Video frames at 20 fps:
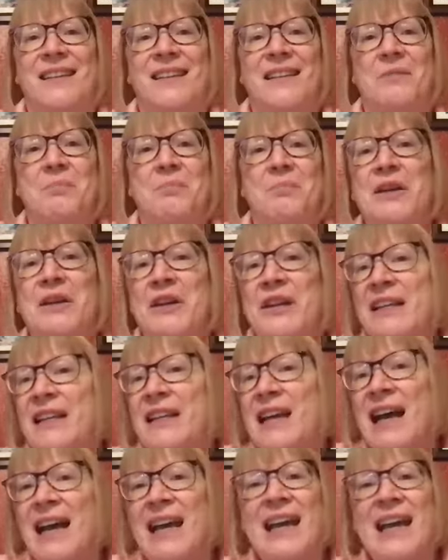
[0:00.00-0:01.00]
Mary and
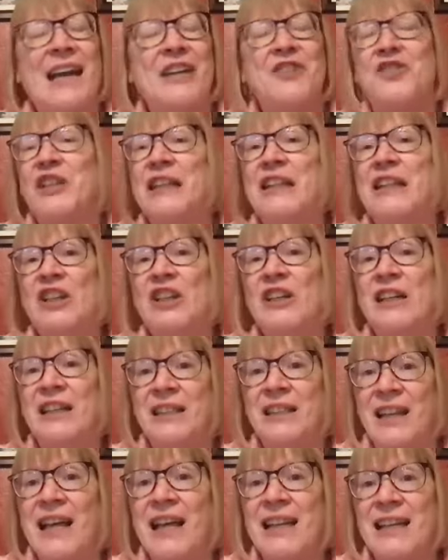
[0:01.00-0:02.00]
I actually look a
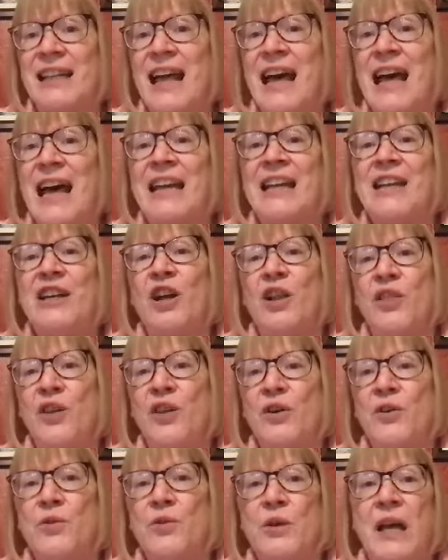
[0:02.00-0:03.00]
lot alike,
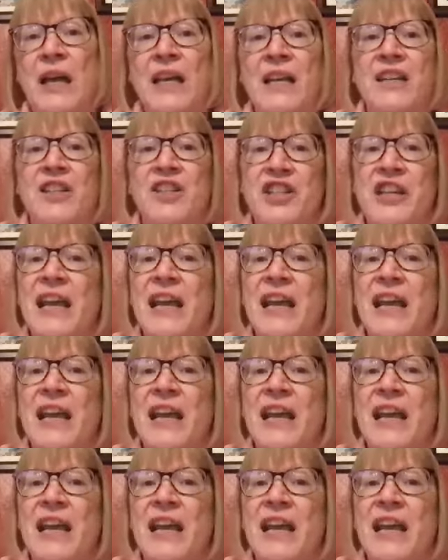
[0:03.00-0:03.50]
although she